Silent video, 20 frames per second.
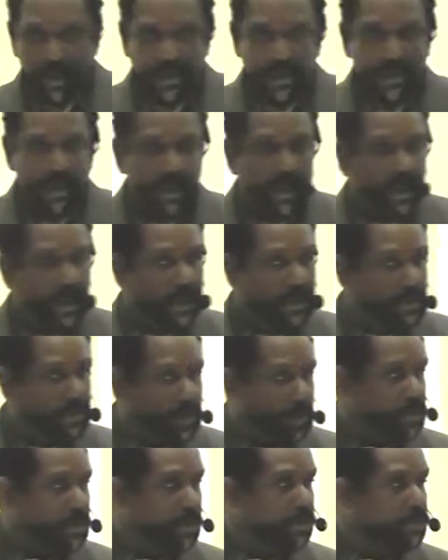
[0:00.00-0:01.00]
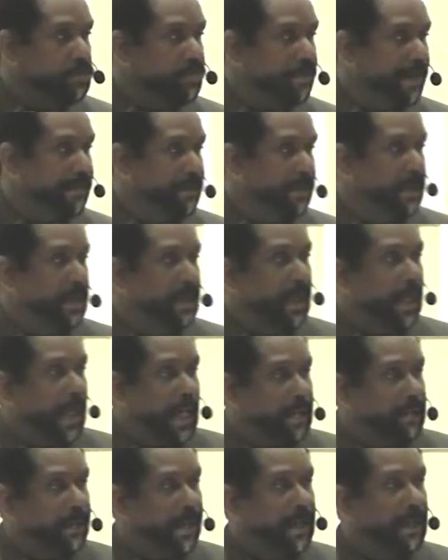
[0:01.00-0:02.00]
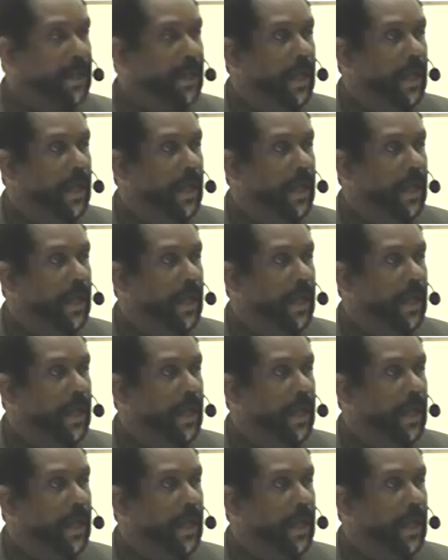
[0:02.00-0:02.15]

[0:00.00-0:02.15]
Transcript: brother, sister, whomever, amen,